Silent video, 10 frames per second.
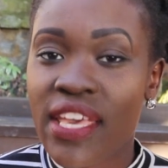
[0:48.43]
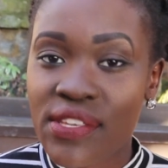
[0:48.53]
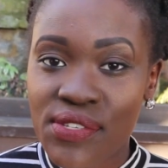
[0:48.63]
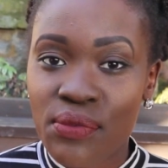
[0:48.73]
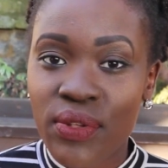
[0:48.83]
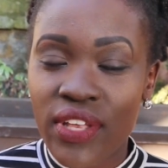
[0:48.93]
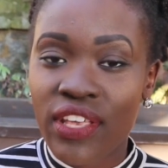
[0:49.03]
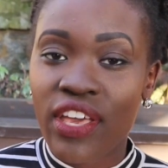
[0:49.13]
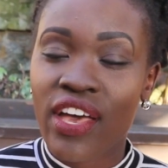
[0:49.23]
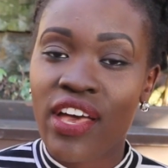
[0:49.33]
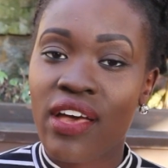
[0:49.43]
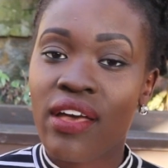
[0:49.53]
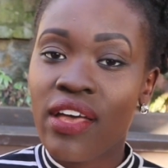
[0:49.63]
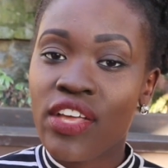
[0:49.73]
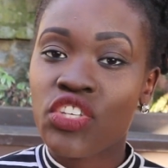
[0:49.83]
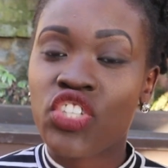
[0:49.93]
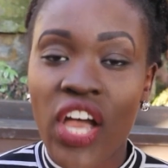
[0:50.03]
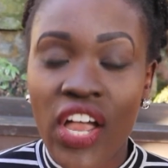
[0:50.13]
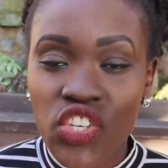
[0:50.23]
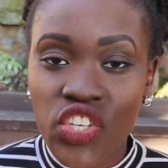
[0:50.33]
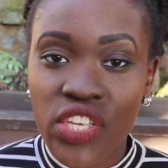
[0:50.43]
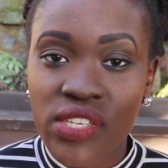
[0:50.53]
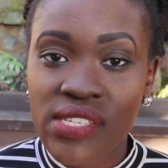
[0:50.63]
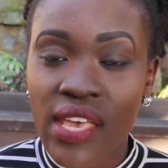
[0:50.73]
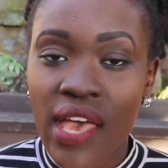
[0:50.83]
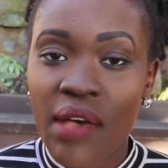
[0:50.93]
Yes, you will incur charges,